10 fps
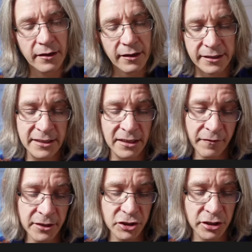until
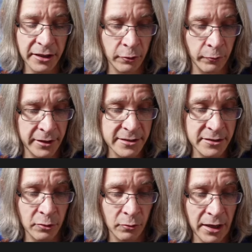eventually you're ready to
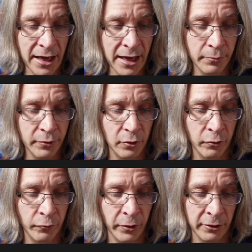call
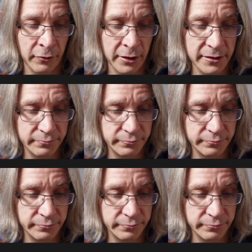app.run on it.